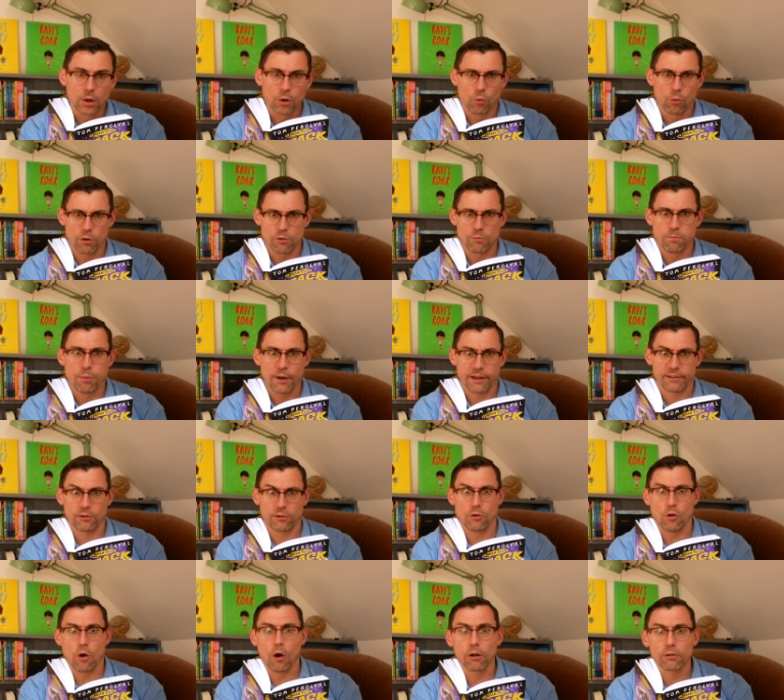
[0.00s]
Well, you better
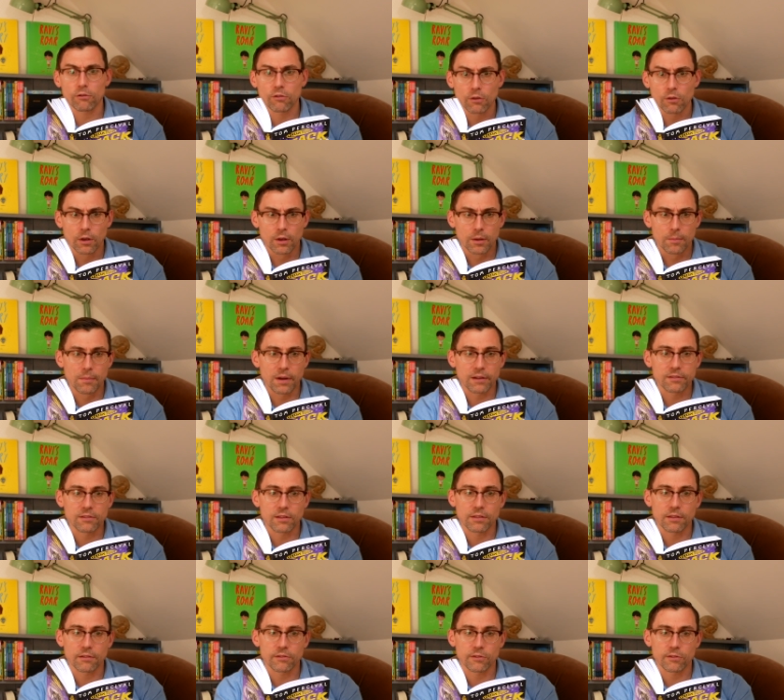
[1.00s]
not,
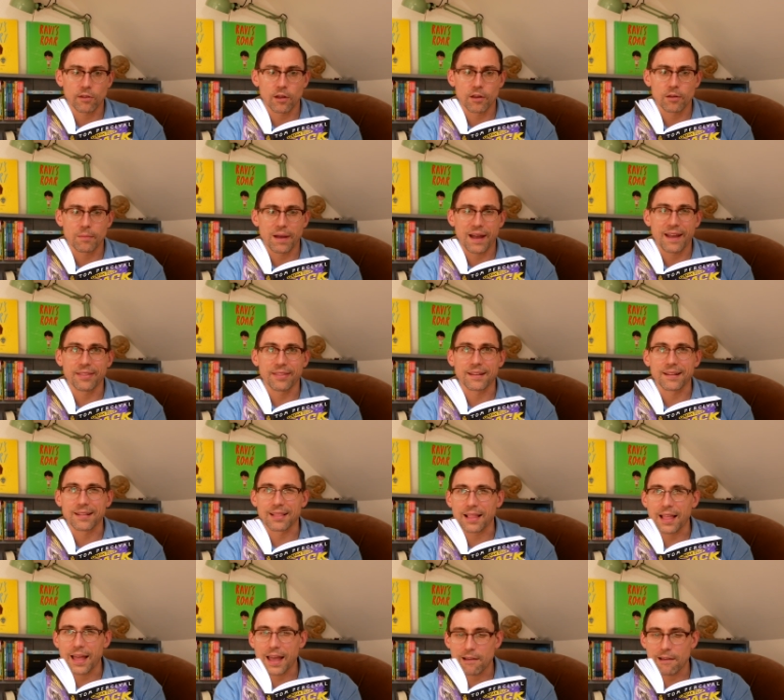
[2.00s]
muttered the stone man,
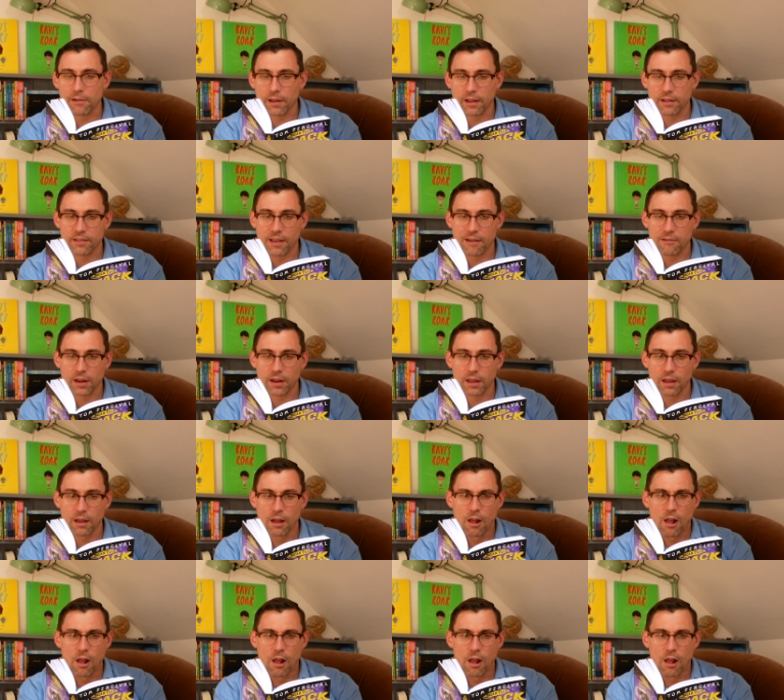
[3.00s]
glaring at Erica.